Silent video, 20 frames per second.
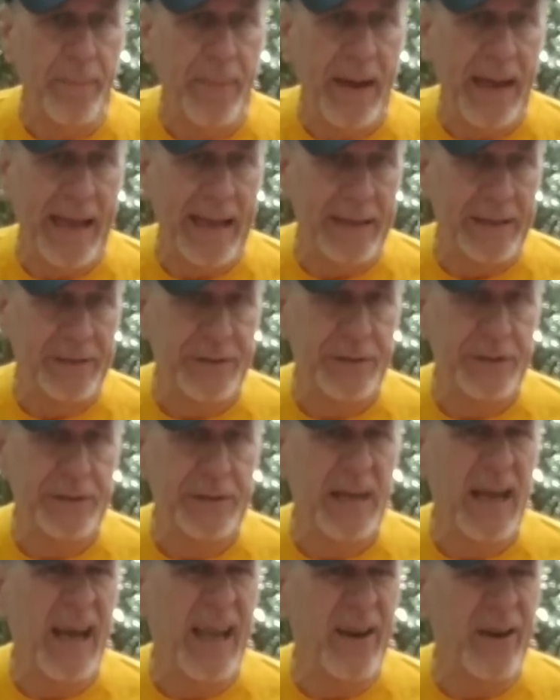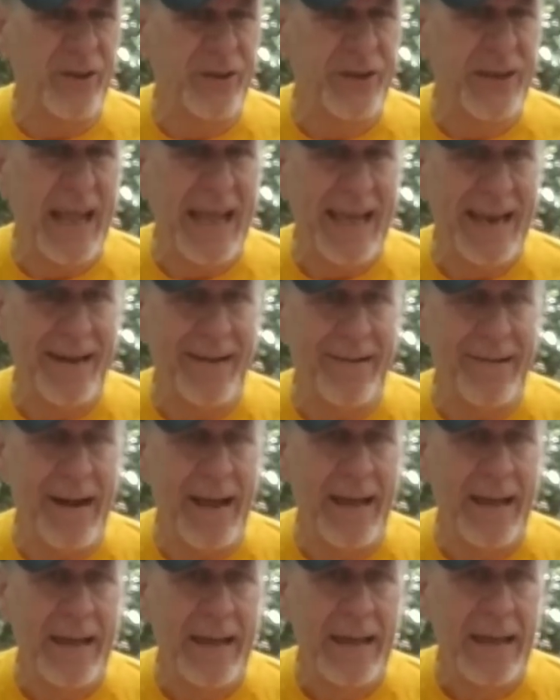pants, just kind of standard.
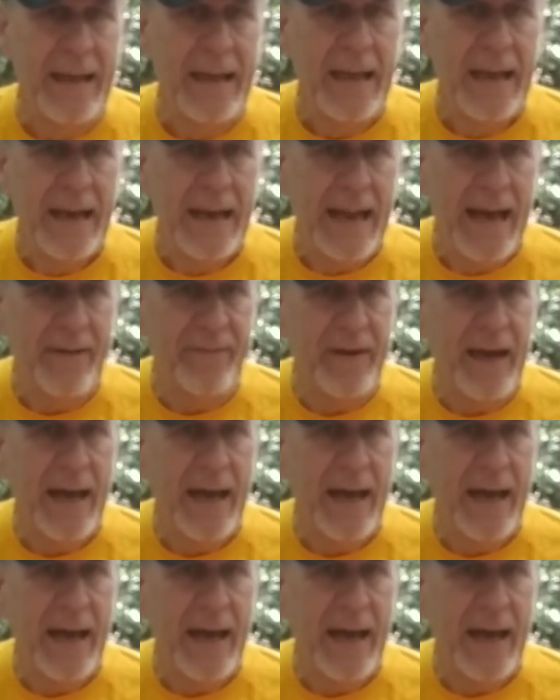Now I've